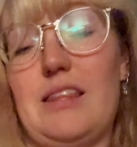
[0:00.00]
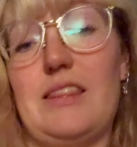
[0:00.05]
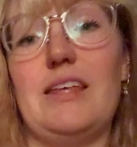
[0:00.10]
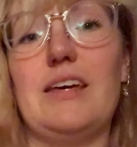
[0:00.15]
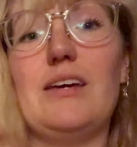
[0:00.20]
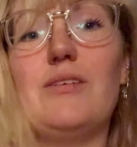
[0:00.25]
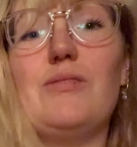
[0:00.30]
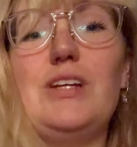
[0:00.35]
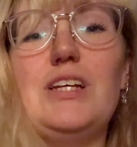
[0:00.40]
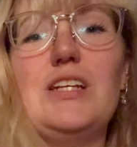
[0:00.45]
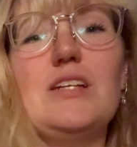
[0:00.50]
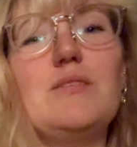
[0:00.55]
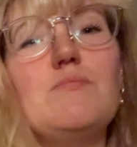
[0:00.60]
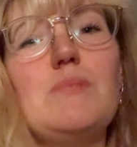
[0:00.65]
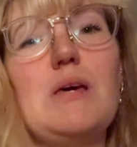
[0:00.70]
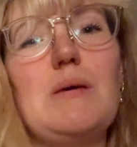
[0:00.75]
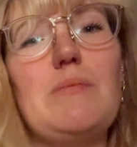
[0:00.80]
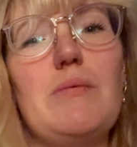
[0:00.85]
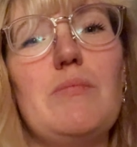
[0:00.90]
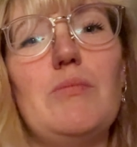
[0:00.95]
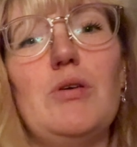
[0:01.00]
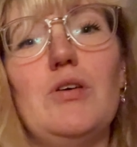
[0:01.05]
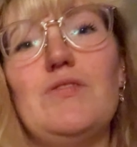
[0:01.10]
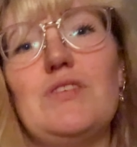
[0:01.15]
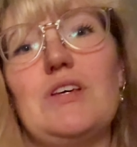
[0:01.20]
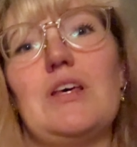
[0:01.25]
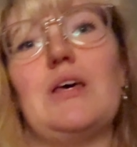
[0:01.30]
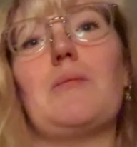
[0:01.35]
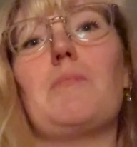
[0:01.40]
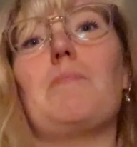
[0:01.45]
I think we need to maybe move
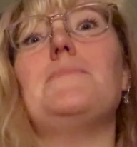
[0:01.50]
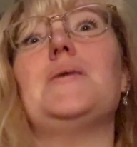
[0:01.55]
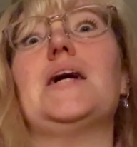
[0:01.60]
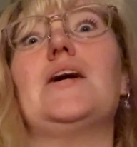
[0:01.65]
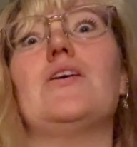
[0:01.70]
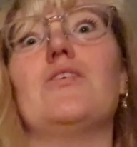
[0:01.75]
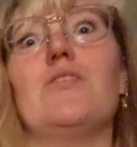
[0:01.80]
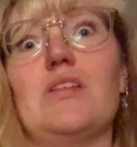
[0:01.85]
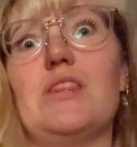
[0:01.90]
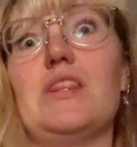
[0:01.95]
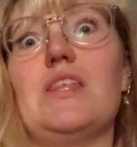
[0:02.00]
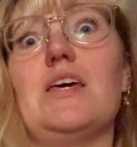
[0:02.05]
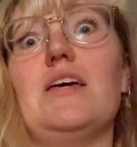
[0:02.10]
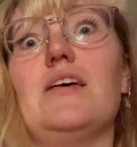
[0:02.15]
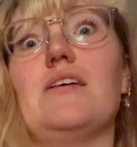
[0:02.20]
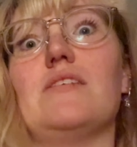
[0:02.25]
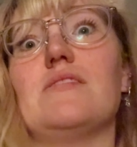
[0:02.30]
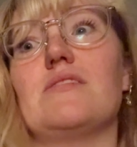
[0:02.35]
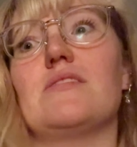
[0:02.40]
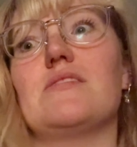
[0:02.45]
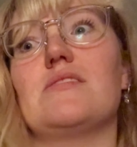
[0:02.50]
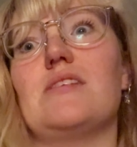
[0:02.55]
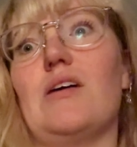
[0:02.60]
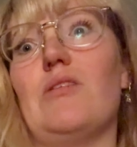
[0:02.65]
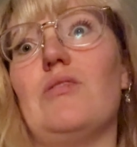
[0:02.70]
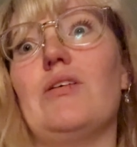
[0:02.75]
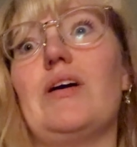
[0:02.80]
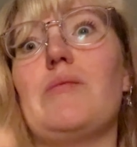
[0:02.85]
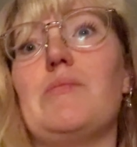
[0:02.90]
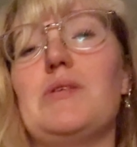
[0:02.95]
to like bigger things because that
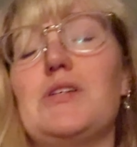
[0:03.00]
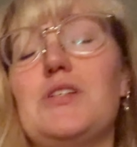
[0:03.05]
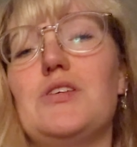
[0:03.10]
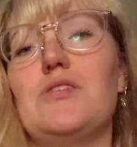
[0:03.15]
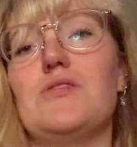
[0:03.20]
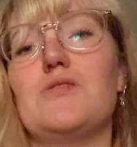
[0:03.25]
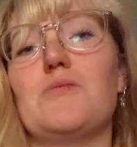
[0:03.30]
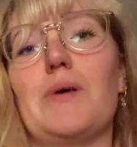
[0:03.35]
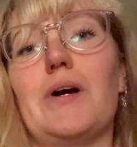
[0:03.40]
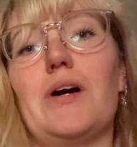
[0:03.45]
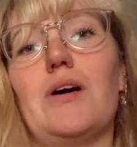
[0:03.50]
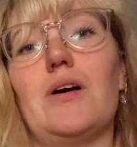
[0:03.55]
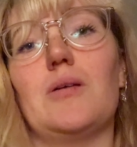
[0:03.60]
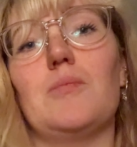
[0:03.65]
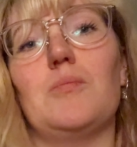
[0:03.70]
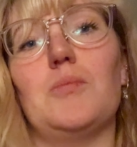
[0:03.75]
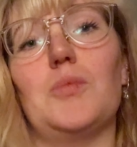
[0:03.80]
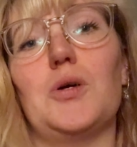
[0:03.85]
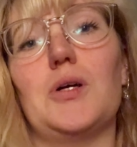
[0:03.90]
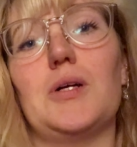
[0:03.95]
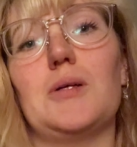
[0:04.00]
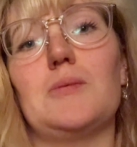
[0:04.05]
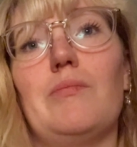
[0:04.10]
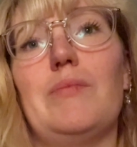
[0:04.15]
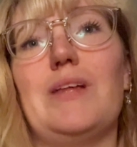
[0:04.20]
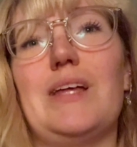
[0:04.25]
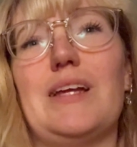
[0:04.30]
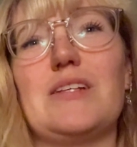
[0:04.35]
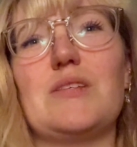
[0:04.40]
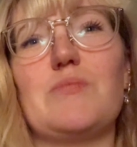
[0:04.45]
will get me to use my arm more.
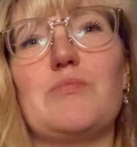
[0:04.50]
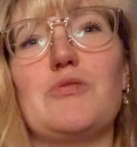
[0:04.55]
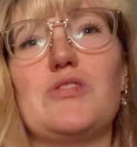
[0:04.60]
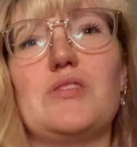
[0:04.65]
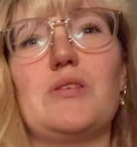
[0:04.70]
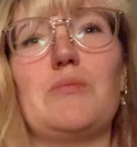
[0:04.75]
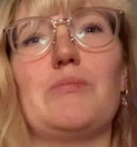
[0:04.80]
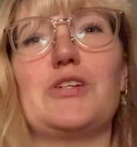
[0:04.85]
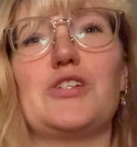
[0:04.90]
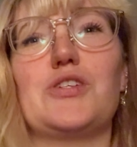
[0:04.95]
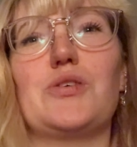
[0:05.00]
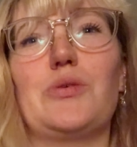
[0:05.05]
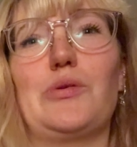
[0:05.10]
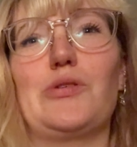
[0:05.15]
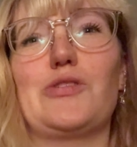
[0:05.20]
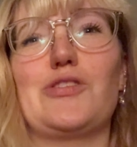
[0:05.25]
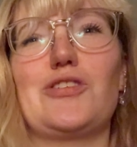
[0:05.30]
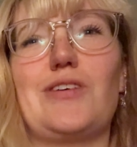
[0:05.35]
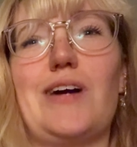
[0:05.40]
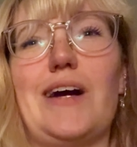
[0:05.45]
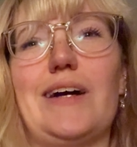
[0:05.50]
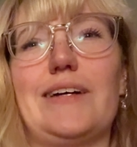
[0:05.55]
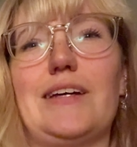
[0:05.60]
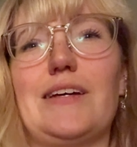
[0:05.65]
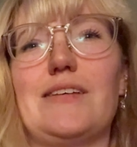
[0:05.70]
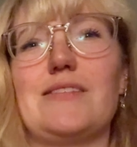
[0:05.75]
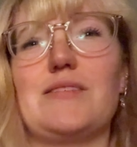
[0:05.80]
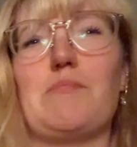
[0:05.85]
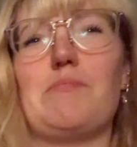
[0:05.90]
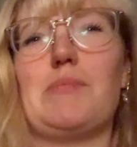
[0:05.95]
But then I suppose then my shoulder's
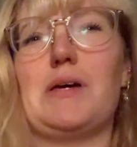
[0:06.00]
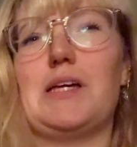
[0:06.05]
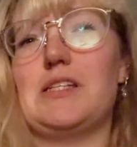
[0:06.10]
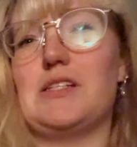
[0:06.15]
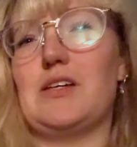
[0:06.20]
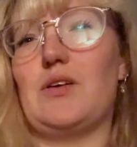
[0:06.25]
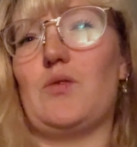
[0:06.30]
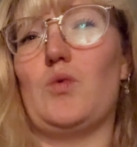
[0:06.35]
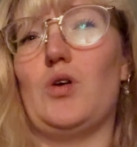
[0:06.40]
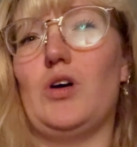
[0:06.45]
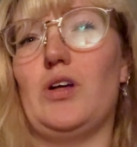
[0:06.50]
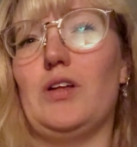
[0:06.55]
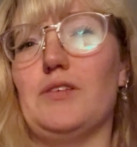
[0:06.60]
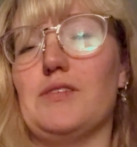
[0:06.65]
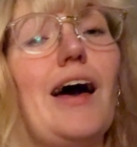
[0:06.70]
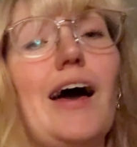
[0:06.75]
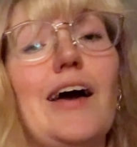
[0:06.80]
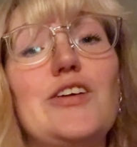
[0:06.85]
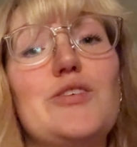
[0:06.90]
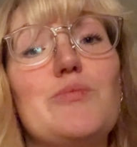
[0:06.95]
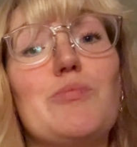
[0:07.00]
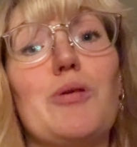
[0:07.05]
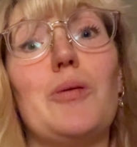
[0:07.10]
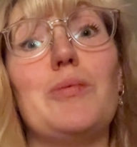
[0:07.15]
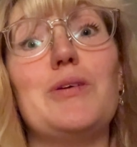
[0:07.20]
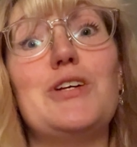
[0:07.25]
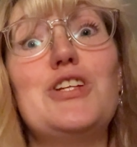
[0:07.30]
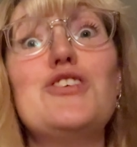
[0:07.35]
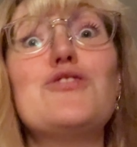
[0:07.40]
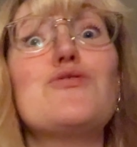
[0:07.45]
cracking so I'm painting walls. I should
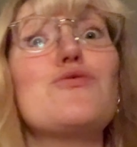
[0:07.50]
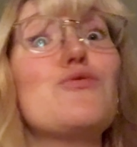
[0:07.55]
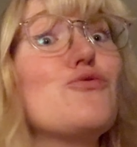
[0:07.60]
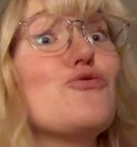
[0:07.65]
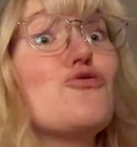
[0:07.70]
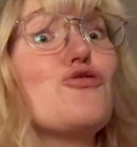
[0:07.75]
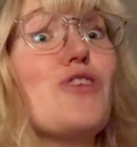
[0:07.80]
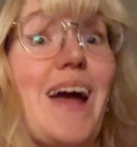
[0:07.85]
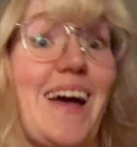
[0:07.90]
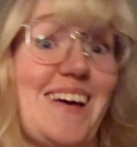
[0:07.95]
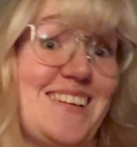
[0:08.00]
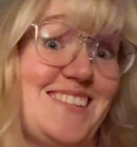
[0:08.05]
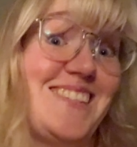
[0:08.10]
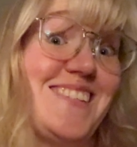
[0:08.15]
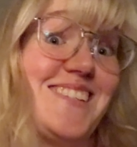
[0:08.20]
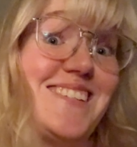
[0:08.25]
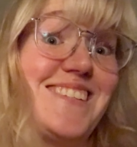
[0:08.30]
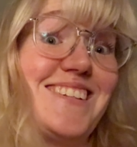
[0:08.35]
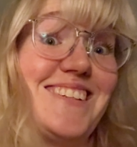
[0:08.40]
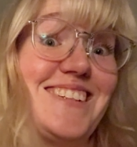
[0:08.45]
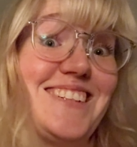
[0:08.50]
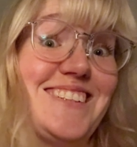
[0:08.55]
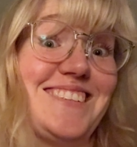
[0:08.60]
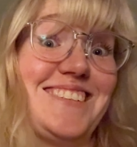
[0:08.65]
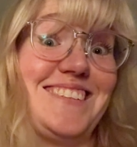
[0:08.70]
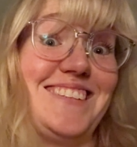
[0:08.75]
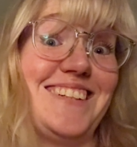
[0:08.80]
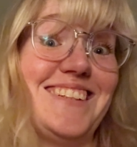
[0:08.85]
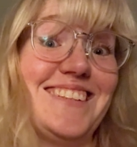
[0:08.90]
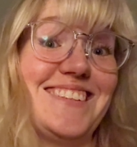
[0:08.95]
probably just rest.
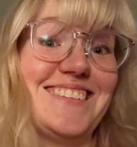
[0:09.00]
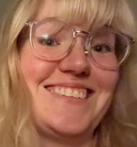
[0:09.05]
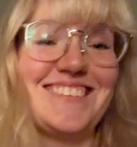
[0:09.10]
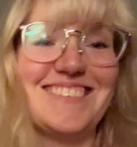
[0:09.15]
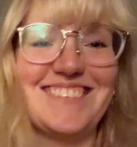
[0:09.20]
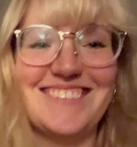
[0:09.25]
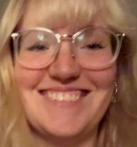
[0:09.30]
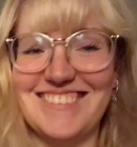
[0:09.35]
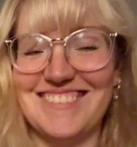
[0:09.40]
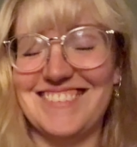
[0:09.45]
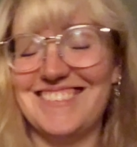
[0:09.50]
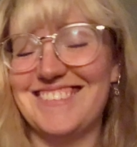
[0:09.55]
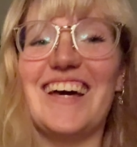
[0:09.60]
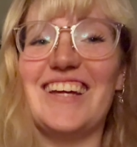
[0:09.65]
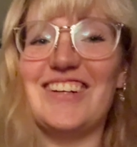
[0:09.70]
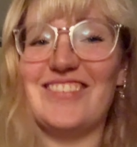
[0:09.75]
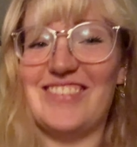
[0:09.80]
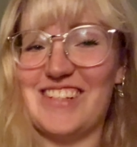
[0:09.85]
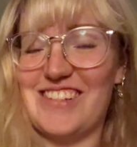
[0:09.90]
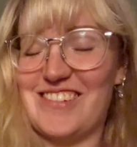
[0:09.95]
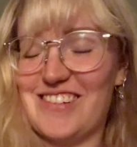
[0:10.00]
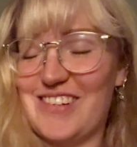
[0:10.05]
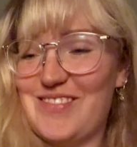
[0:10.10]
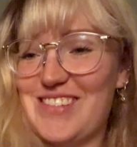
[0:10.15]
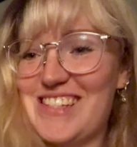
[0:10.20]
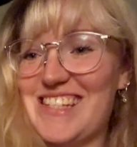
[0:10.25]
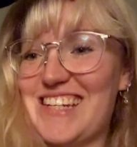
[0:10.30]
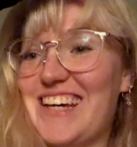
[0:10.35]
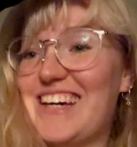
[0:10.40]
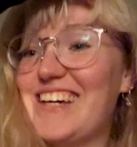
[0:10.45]
Anyway, stream
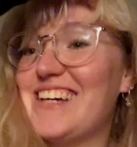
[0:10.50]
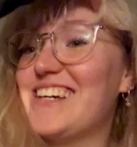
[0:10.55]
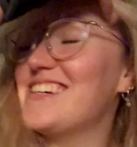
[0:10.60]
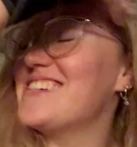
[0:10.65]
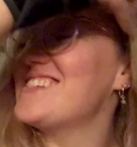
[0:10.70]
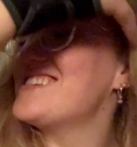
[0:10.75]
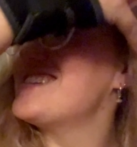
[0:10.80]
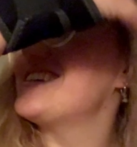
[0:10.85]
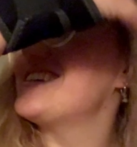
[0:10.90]
was nice.